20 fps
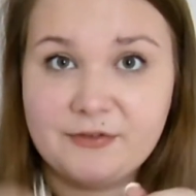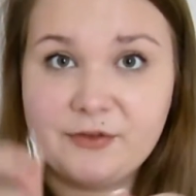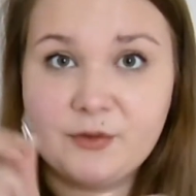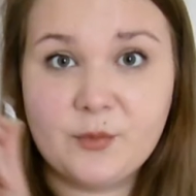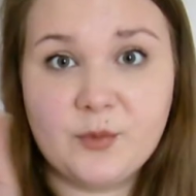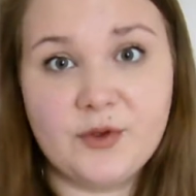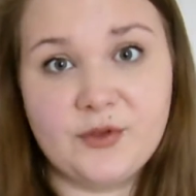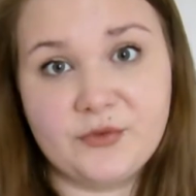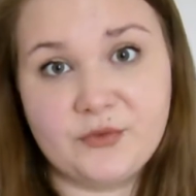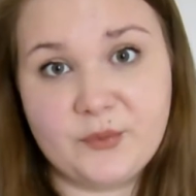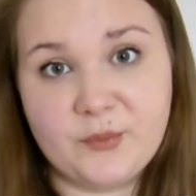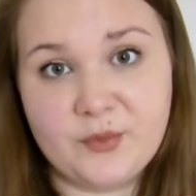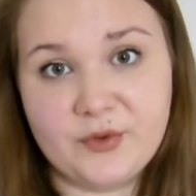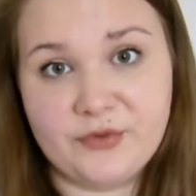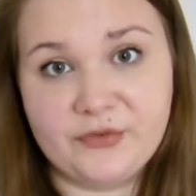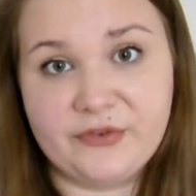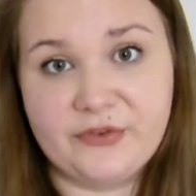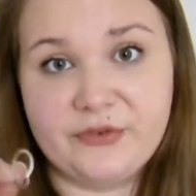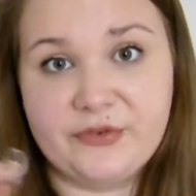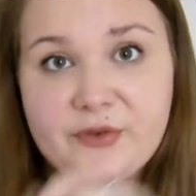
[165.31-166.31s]
So one's from
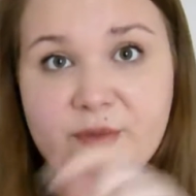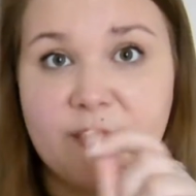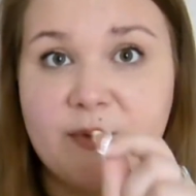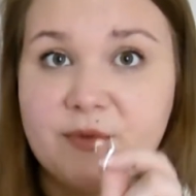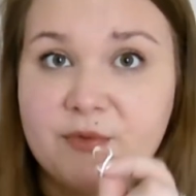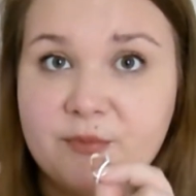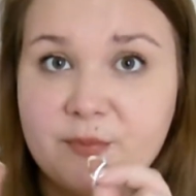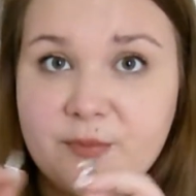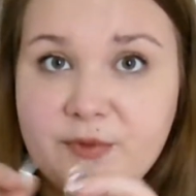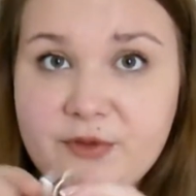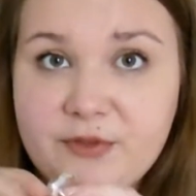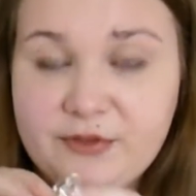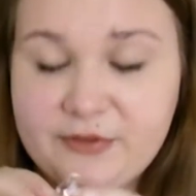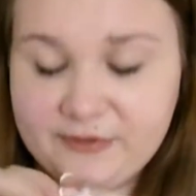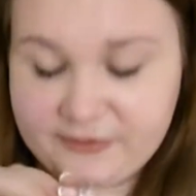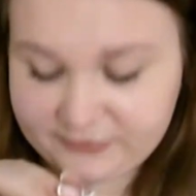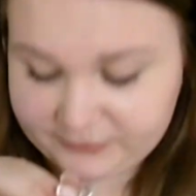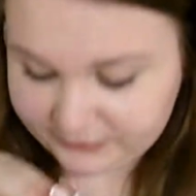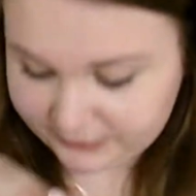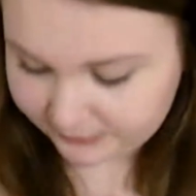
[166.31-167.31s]
one sister, one's from the other
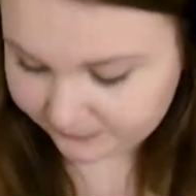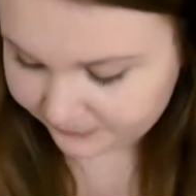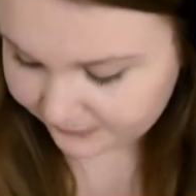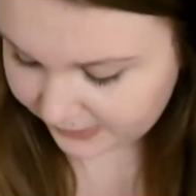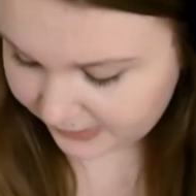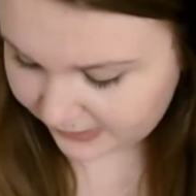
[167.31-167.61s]
sister.